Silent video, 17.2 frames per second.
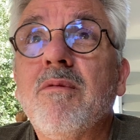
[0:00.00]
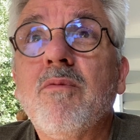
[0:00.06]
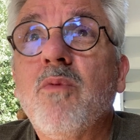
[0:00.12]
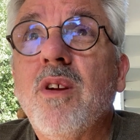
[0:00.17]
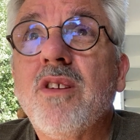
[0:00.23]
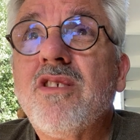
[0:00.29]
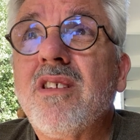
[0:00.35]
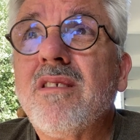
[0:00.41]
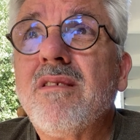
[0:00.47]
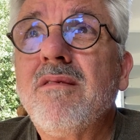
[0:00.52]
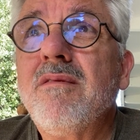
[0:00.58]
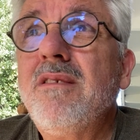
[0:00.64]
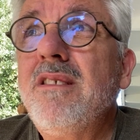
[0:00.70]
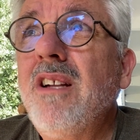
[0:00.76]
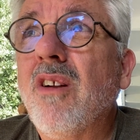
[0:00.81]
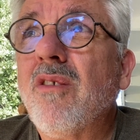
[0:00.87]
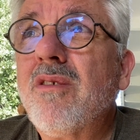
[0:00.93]
Which,
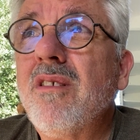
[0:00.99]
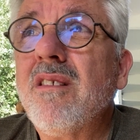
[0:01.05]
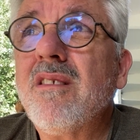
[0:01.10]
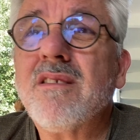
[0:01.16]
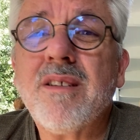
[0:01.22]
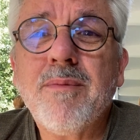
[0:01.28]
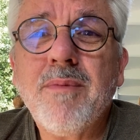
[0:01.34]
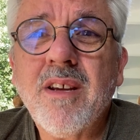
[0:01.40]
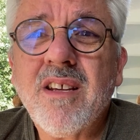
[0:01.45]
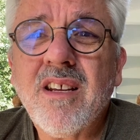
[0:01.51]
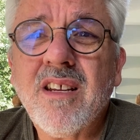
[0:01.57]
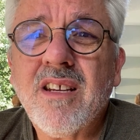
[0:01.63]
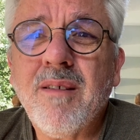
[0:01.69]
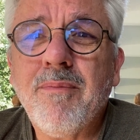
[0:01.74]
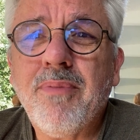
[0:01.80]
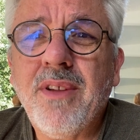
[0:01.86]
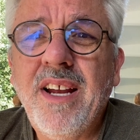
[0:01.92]
goodness, I'm not going
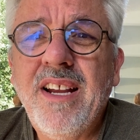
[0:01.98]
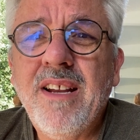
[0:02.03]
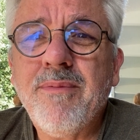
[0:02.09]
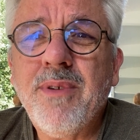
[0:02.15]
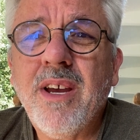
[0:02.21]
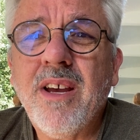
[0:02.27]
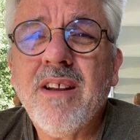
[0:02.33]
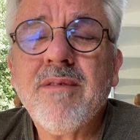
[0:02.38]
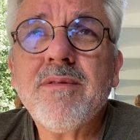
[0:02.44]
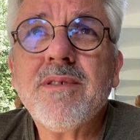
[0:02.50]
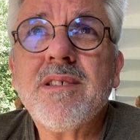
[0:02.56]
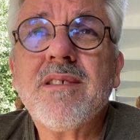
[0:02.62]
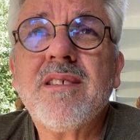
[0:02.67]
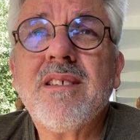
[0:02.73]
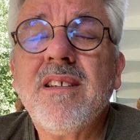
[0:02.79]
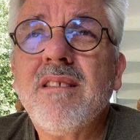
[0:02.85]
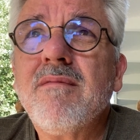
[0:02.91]
to complain about. I
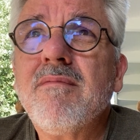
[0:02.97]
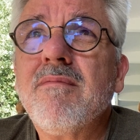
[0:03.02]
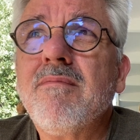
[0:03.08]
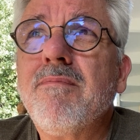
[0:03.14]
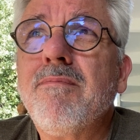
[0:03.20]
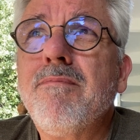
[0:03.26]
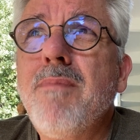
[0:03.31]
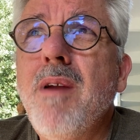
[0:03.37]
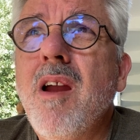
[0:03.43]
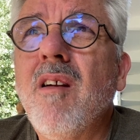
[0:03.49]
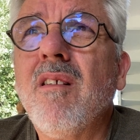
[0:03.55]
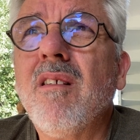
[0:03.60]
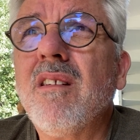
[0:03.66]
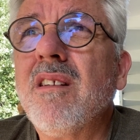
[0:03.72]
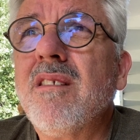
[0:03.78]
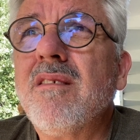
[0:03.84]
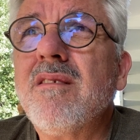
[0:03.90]
was in
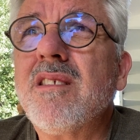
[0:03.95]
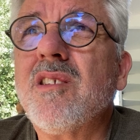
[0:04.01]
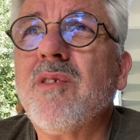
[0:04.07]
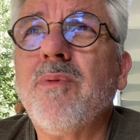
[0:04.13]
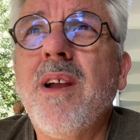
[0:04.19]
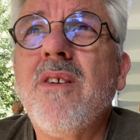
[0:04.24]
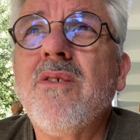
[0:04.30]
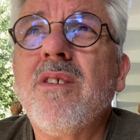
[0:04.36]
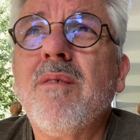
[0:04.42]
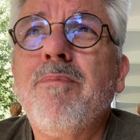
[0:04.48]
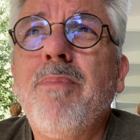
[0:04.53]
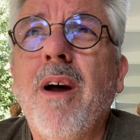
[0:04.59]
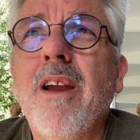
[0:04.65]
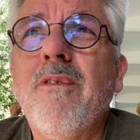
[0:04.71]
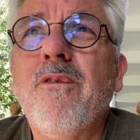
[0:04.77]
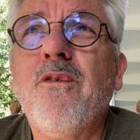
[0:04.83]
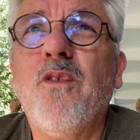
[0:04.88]
Maryland, surrounded
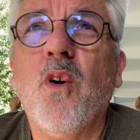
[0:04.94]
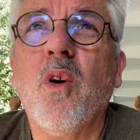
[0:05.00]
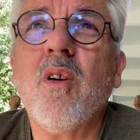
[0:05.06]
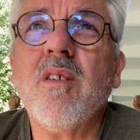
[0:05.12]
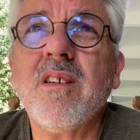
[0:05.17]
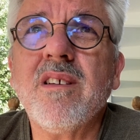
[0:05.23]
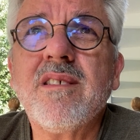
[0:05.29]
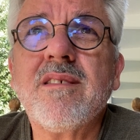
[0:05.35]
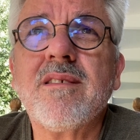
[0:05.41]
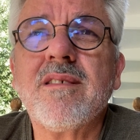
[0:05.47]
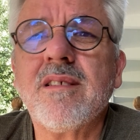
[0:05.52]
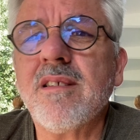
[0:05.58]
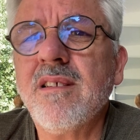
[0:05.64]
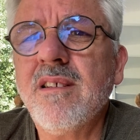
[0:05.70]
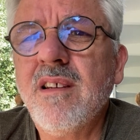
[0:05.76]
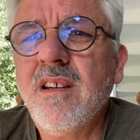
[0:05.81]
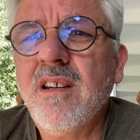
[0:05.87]
by
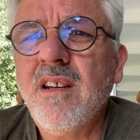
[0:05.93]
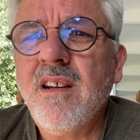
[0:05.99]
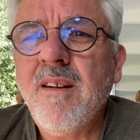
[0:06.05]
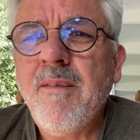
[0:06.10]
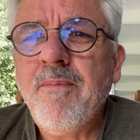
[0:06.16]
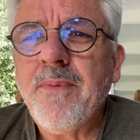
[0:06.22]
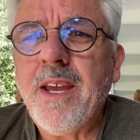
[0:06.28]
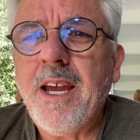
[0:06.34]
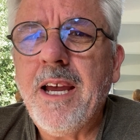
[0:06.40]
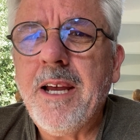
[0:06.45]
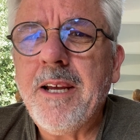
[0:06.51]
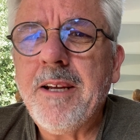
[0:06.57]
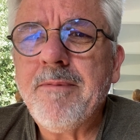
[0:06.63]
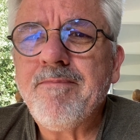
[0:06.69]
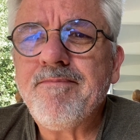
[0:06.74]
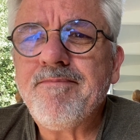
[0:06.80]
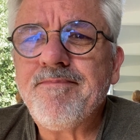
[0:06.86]
forests.
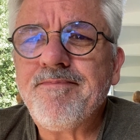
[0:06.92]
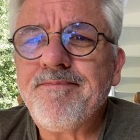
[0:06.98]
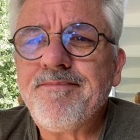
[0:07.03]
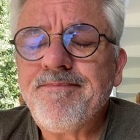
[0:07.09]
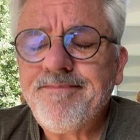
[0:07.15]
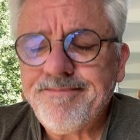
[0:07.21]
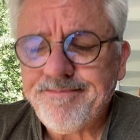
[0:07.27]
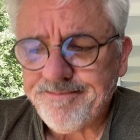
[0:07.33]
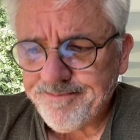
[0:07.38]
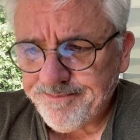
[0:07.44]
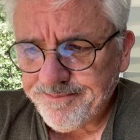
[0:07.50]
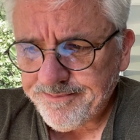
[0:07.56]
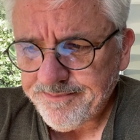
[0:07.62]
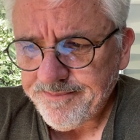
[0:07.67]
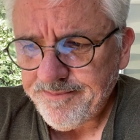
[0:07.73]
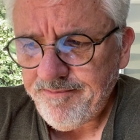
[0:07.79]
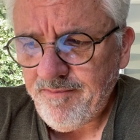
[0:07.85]

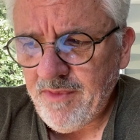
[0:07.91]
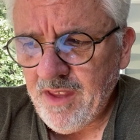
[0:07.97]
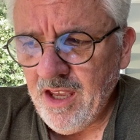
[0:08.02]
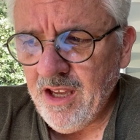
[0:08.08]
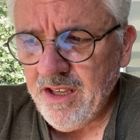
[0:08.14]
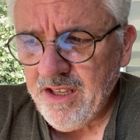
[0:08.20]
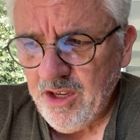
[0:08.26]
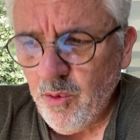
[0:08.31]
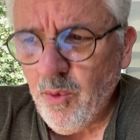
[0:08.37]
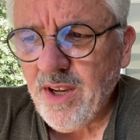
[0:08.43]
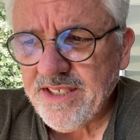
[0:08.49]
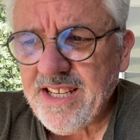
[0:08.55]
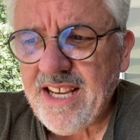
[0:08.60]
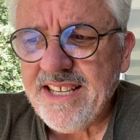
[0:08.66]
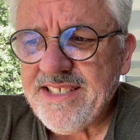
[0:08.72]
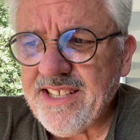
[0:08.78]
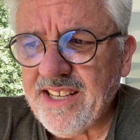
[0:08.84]
It
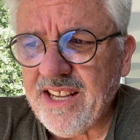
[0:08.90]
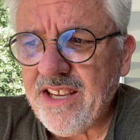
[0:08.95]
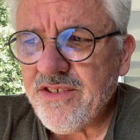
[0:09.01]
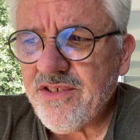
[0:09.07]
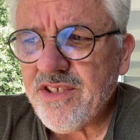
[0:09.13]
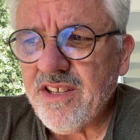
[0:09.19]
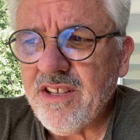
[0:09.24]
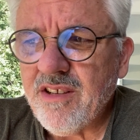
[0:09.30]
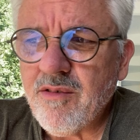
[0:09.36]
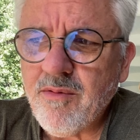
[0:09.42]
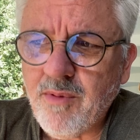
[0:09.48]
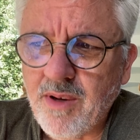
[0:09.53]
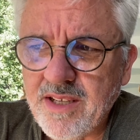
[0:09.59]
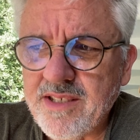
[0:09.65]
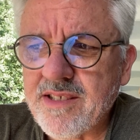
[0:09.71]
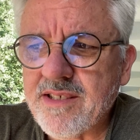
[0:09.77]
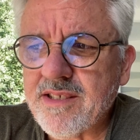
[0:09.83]
was isolation. It
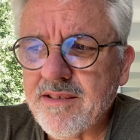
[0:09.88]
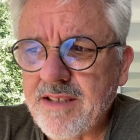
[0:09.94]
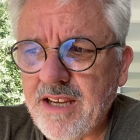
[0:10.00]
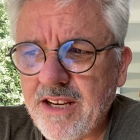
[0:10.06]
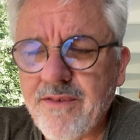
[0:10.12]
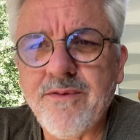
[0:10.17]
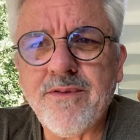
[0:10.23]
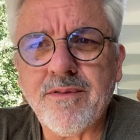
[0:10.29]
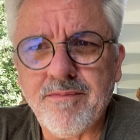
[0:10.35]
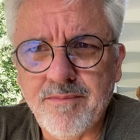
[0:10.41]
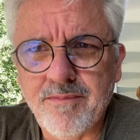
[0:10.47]
was kind of